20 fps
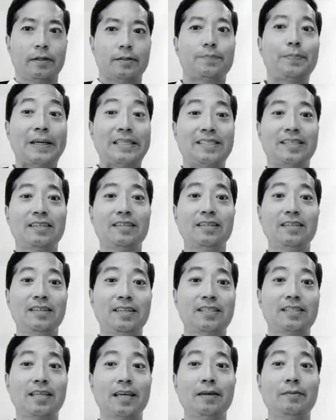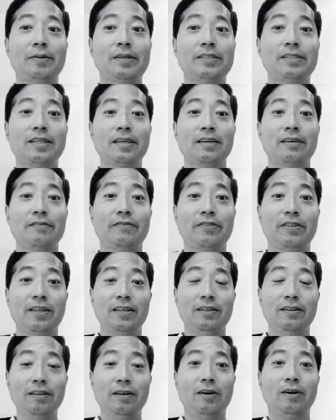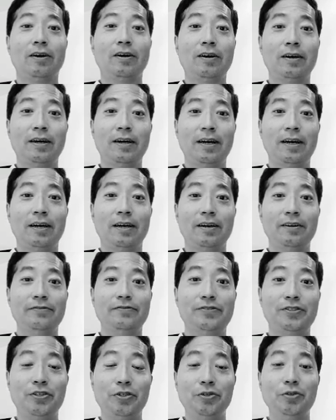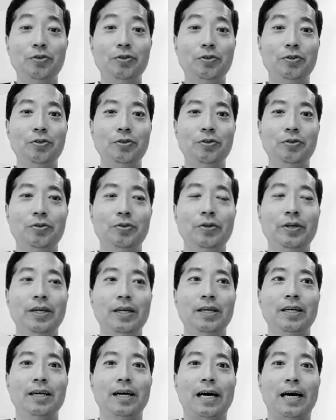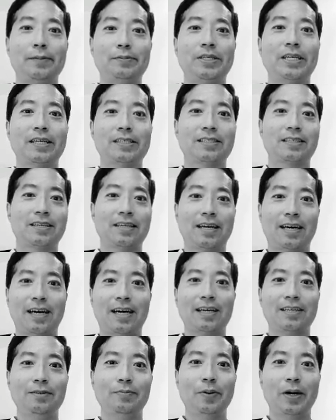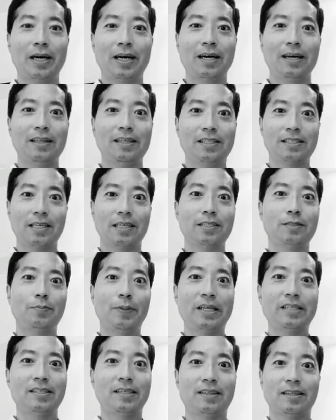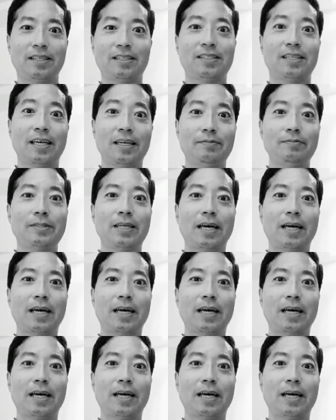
basically the same as if the law of two objects cannot occupy the same space at the same